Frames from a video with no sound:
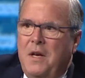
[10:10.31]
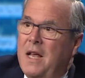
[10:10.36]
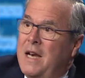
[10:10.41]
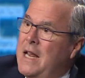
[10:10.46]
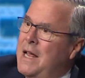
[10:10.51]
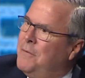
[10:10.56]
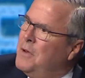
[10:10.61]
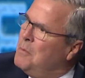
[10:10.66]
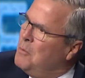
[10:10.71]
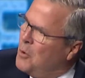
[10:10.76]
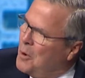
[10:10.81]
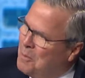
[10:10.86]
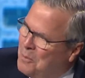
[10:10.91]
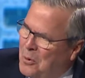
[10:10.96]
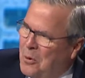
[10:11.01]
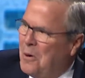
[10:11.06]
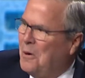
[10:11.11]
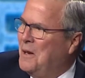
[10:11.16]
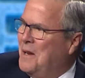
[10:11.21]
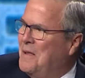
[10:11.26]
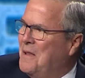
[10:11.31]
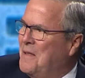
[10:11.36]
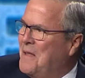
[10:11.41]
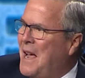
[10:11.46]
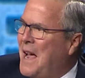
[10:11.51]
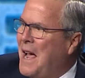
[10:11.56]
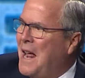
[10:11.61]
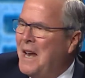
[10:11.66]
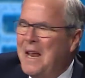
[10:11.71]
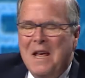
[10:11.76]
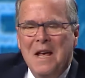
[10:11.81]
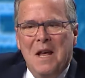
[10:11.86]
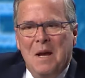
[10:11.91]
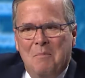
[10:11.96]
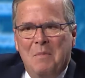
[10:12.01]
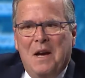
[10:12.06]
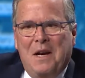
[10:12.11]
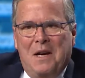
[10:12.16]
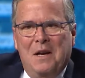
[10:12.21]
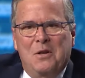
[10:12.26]
And even more importantly than that,
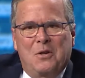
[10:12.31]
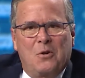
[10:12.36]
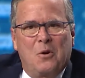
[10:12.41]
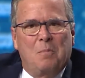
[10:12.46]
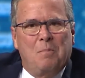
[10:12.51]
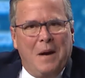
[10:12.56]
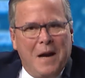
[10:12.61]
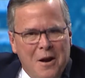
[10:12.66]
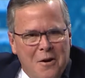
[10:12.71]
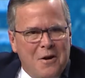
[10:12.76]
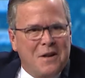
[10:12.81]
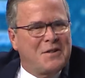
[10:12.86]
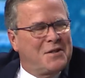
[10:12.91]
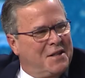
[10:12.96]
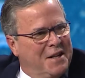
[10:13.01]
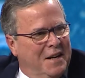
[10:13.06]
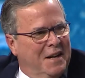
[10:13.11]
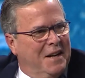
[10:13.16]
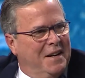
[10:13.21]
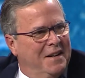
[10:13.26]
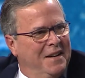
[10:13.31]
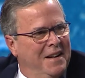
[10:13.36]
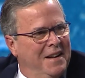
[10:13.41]
making sure parents get it